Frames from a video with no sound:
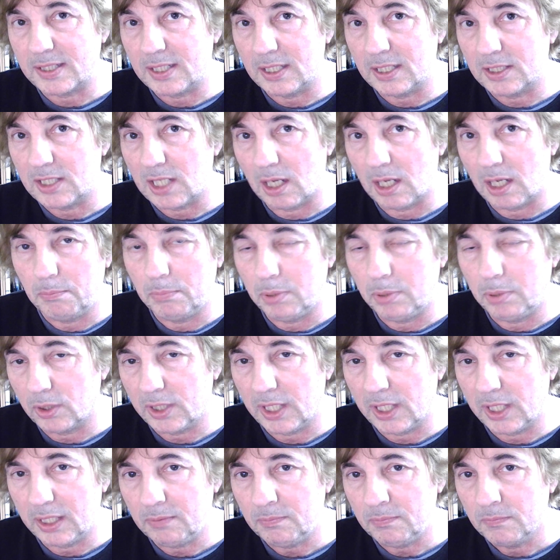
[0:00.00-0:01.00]
to tongue
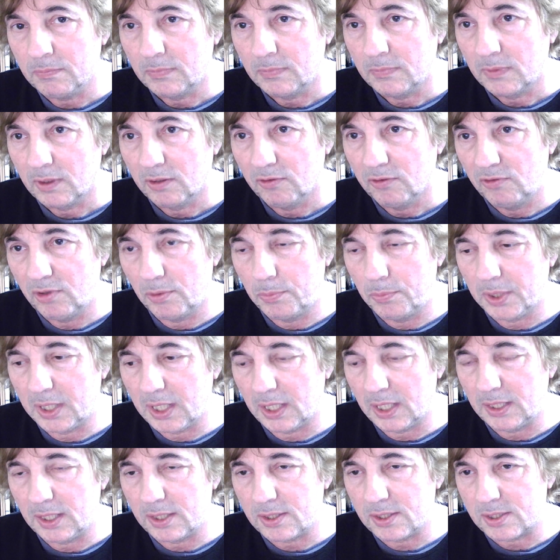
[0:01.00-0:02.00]
blocking for
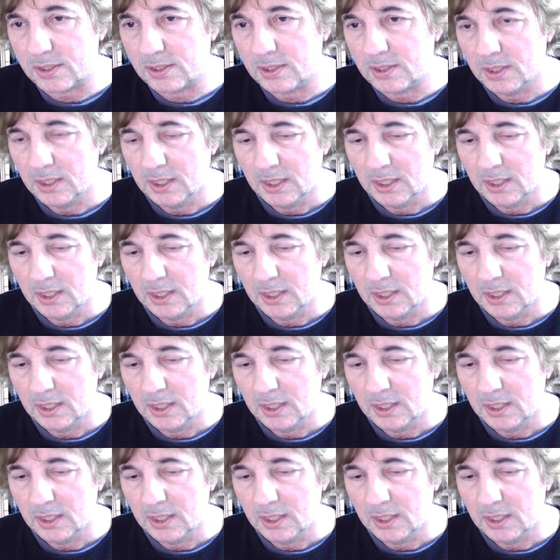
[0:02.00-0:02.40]
beginners,